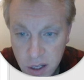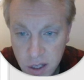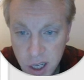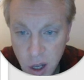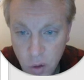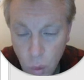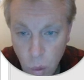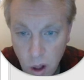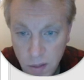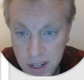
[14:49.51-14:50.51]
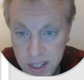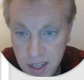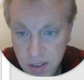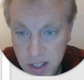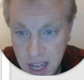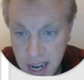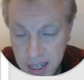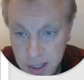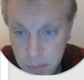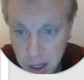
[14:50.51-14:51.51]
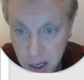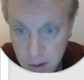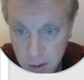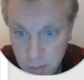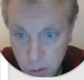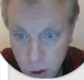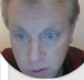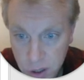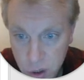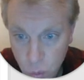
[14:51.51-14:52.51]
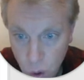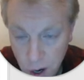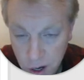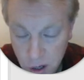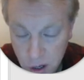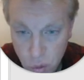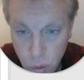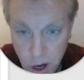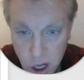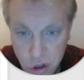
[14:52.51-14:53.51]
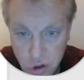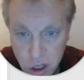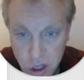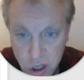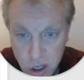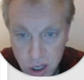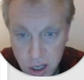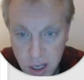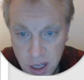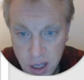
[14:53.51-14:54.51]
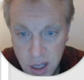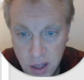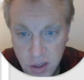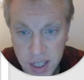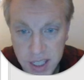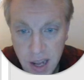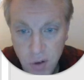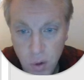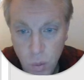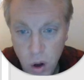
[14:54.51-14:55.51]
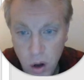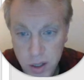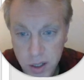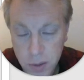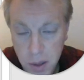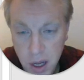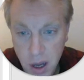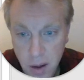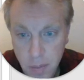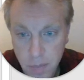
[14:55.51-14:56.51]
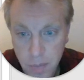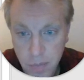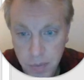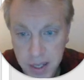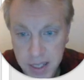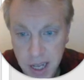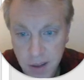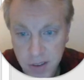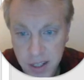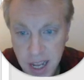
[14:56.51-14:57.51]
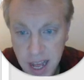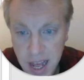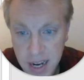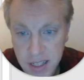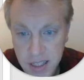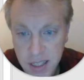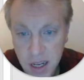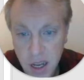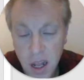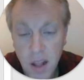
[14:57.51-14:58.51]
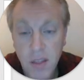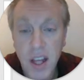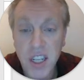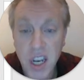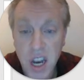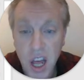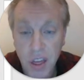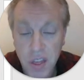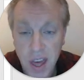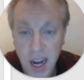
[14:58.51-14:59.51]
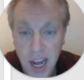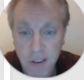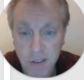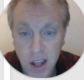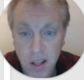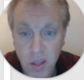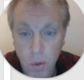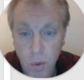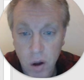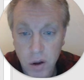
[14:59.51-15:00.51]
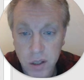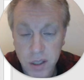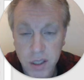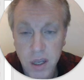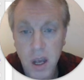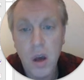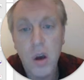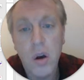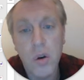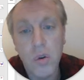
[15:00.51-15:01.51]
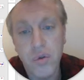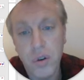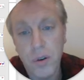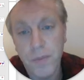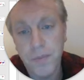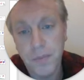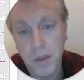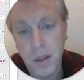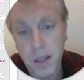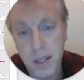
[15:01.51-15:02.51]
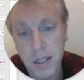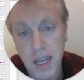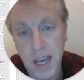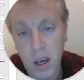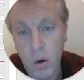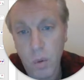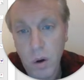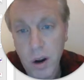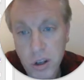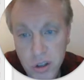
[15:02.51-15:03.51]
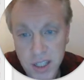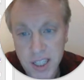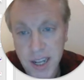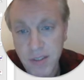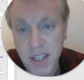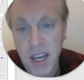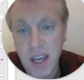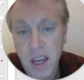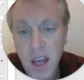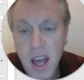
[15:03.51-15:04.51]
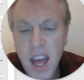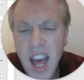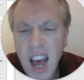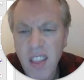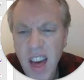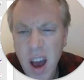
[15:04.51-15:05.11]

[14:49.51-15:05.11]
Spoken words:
so the 1 that's in the tens moves 1 to 100. The 7 ones become 7 tens. There's nothing left in the ones. Oof. Tick 170. And that